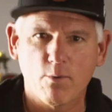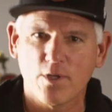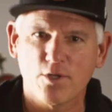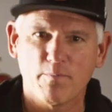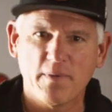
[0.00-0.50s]

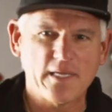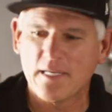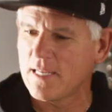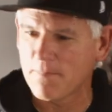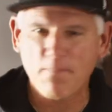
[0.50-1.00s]
whether it be
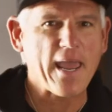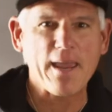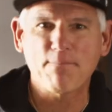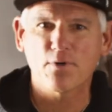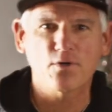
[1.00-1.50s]
in, in
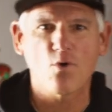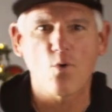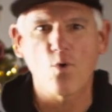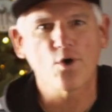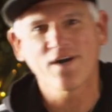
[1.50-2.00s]
paper
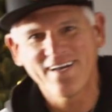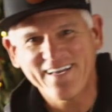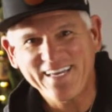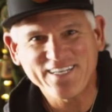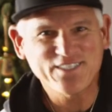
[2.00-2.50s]
or
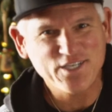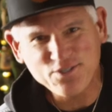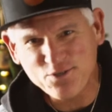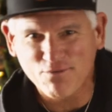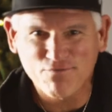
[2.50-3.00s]
in
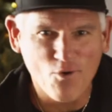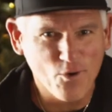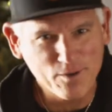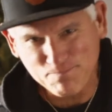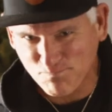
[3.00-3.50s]
digital
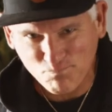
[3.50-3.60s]
form,